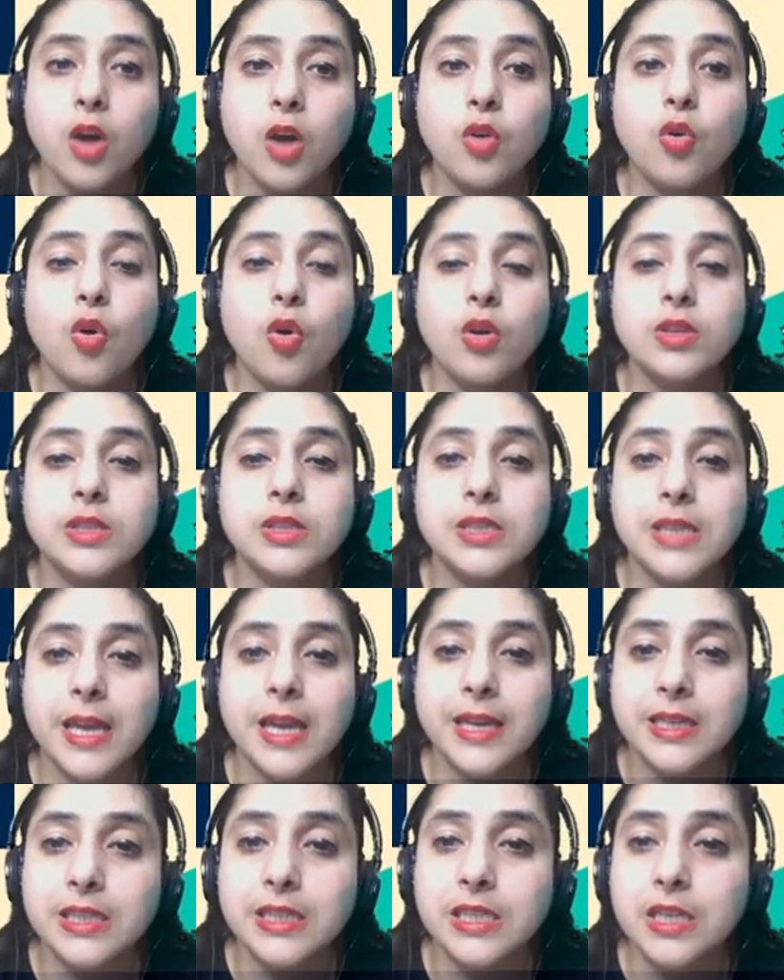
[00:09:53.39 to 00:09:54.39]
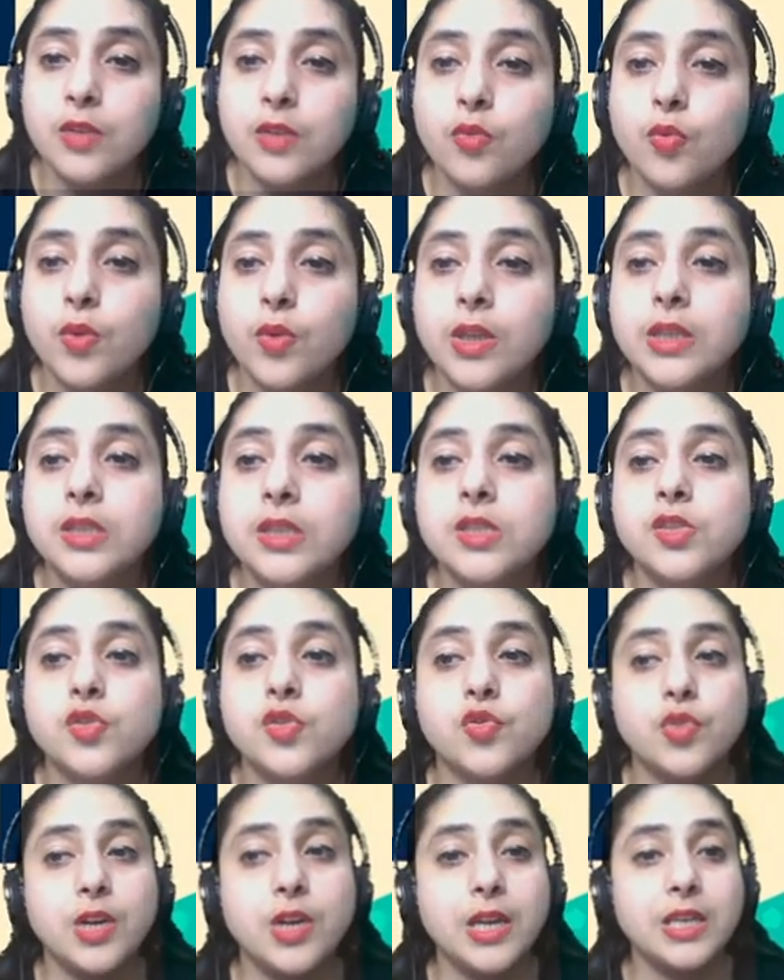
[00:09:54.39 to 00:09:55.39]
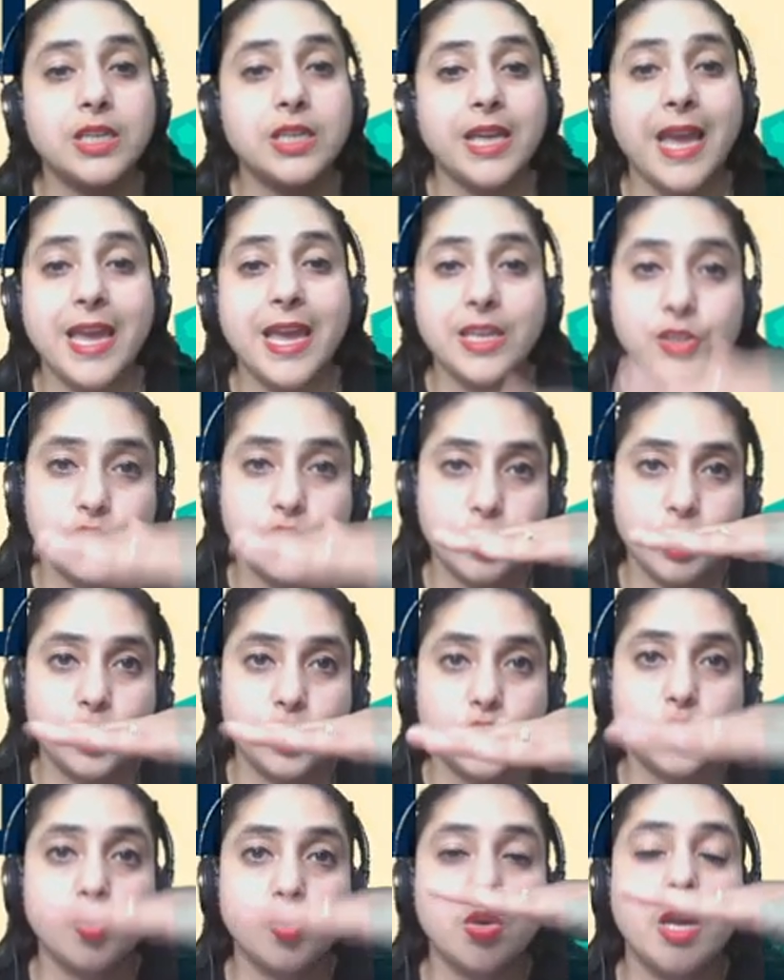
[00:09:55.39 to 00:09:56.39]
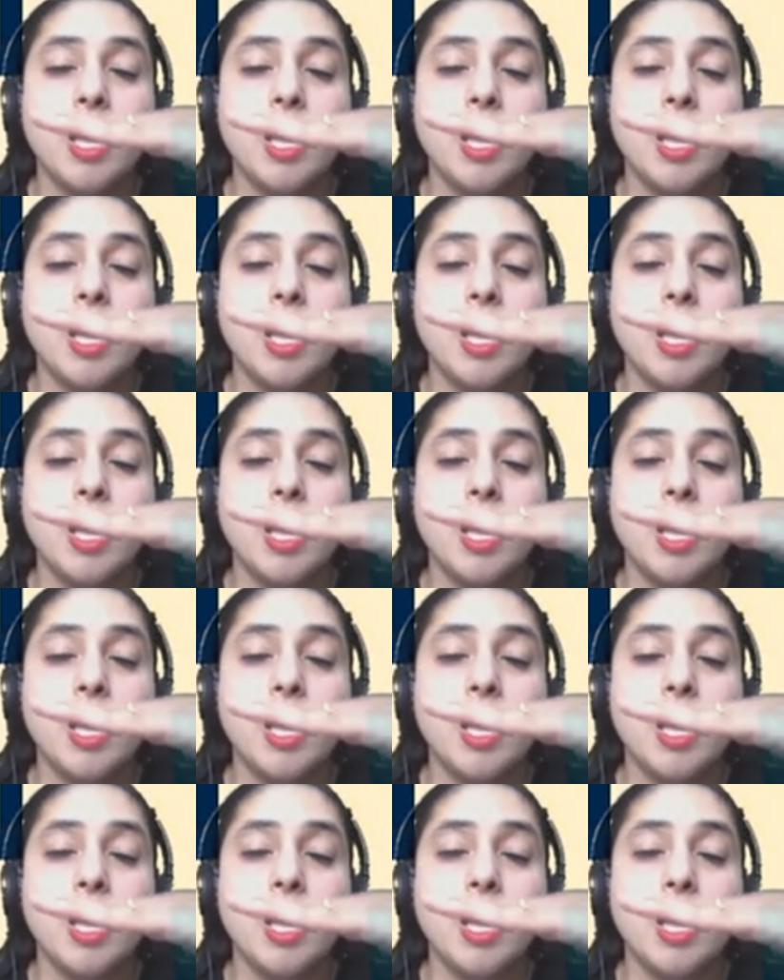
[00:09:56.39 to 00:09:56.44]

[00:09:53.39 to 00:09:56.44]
coinciding with the straight edge. It should